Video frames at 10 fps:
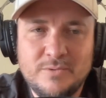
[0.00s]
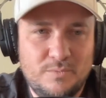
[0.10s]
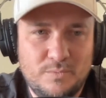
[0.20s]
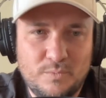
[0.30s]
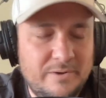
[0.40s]

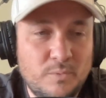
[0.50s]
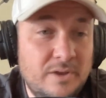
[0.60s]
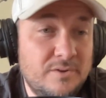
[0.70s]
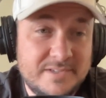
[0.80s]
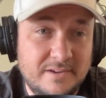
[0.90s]
we
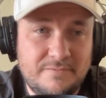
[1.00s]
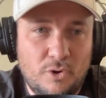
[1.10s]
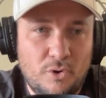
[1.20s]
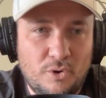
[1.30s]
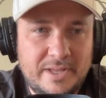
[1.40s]
use it
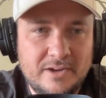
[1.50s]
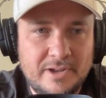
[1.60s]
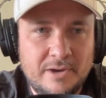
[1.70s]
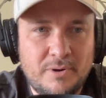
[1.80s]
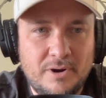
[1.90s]
for hoarding
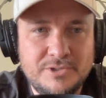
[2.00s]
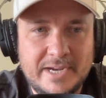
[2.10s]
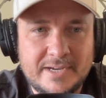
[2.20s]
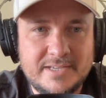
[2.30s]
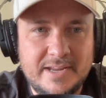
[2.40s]
on our projects